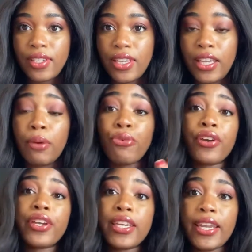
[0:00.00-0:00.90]
and i'm
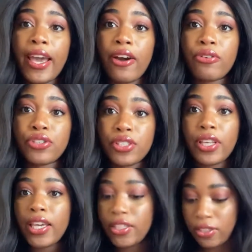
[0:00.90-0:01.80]
wearing it now it's just
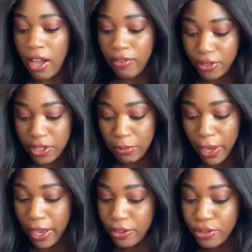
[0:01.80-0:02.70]
that it's obviously
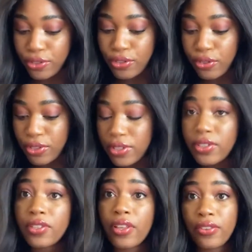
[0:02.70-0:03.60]
patterned so this is
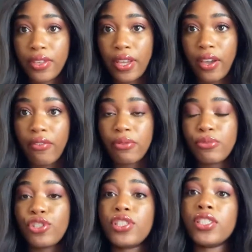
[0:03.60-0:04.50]
another thing i got
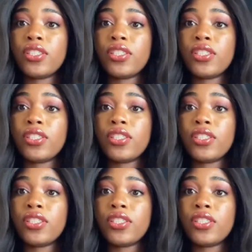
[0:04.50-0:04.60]
from shein